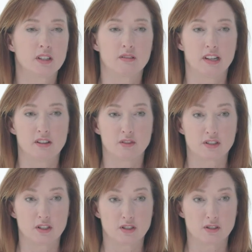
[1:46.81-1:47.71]
get ready for
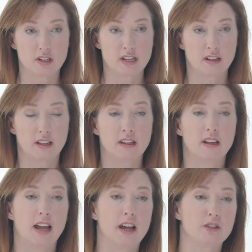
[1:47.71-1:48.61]
surgery,
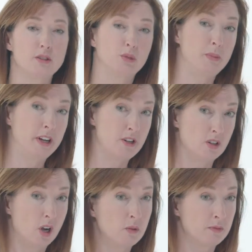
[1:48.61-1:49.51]
how to prepare your
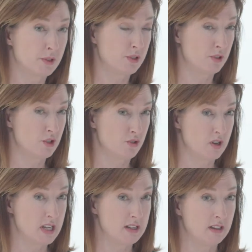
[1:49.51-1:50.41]
home for
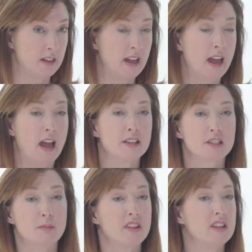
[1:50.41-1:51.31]
surgery,
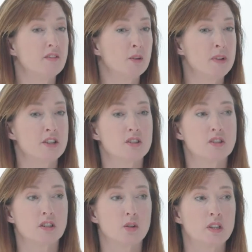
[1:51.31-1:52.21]
some of the information
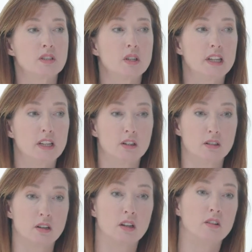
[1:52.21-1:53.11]
you're going to
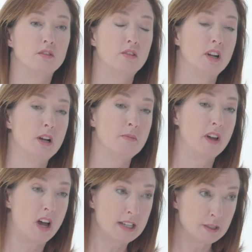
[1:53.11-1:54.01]
hear from the
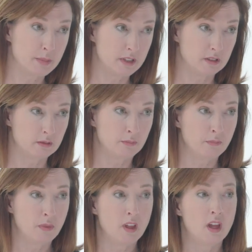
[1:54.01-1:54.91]
hospital.
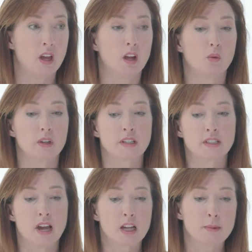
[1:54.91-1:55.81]
We're going to
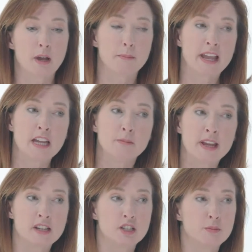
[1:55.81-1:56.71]
talk about pain
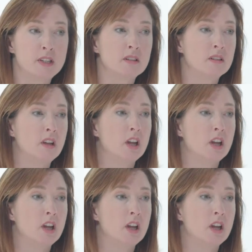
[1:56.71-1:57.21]
management.